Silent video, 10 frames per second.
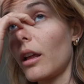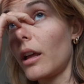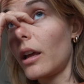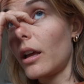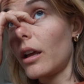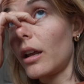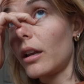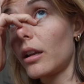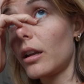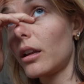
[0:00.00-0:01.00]

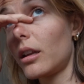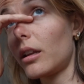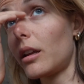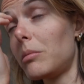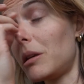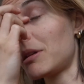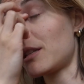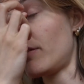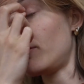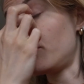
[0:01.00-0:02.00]
and that I made
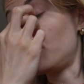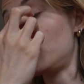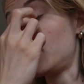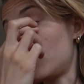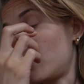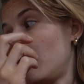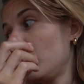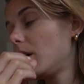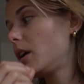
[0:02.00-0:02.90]
myself a few days ago.